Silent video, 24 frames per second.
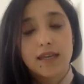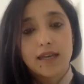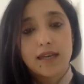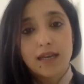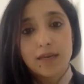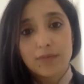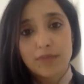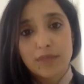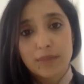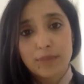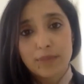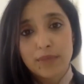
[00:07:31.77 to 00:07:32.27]

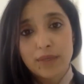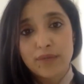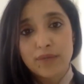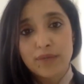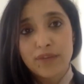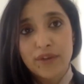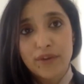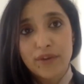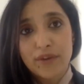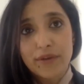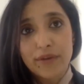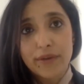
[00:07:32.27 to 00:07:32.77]
and people are
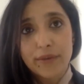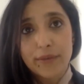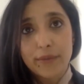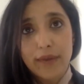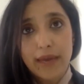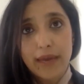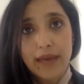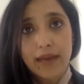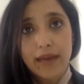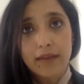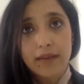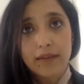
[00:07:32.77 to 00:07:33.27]
very
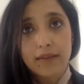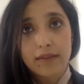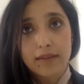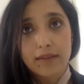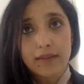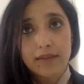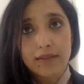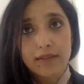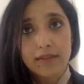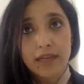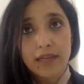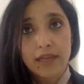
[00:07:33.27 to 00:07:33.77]
aware
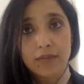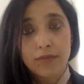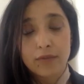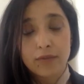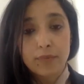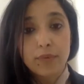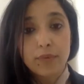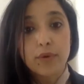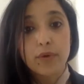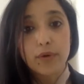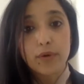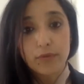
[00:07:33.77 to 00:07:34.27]
that they
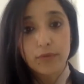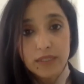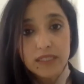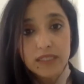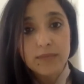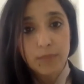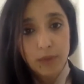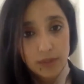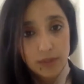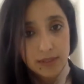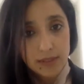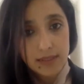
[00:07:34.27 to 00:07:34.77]
report
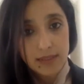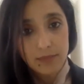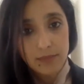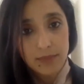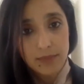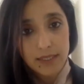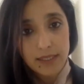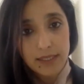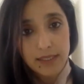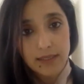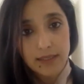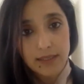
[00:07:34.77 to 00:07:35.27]

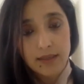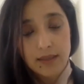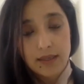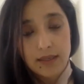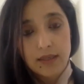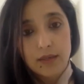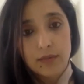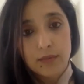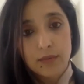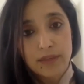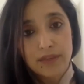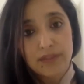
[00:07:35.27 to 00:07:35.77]
responsibly
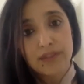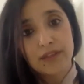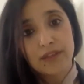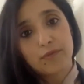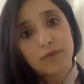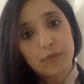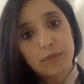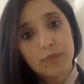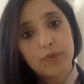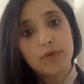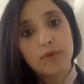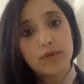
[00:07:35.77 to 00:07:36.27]
when they
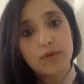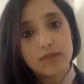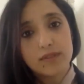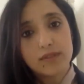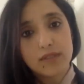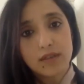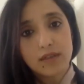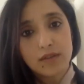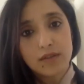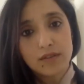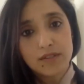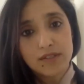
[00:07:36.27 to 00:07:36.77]
report
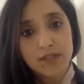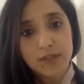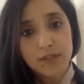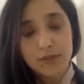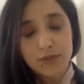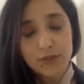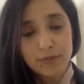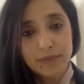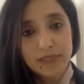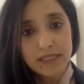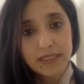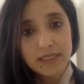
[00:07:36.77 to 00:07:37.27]
on
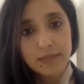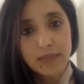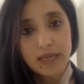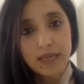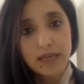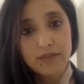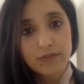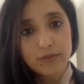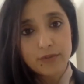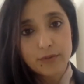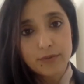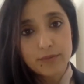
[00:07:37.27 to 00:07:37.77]
social media
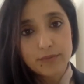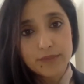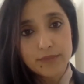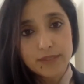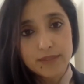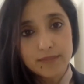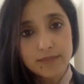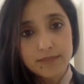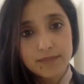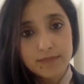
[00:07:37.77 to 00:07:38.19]
platforms.